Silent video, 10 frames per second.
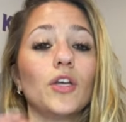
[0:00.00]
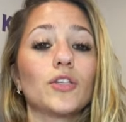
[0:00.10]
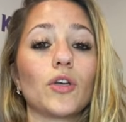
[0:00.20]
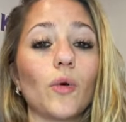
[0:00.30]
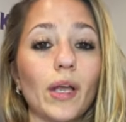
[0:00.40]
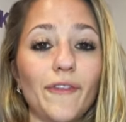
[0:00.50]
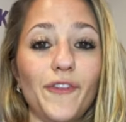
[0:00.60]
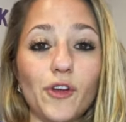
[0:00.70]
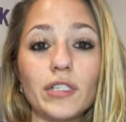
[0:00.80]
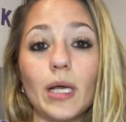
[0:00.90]
So if
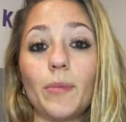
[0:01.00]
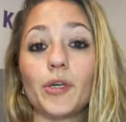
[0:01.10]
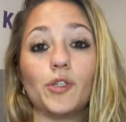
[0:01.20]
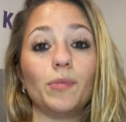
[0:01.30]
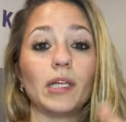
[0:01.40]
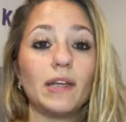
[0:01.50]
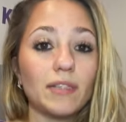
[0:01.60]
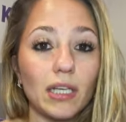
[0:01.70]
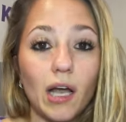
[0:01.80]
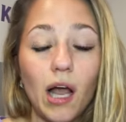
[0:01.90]
you're someone who believes
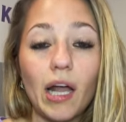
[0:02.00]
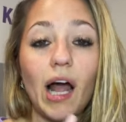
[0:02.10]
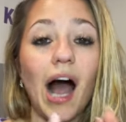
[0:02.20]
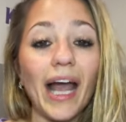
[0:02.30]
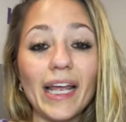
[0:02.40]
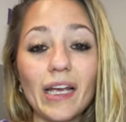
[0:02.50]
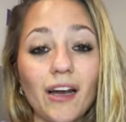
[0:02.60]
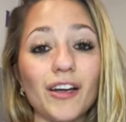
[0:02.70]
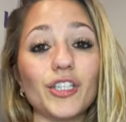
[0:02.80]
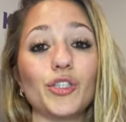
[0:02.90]
in God, I
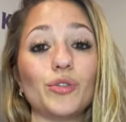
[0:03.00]
encourage you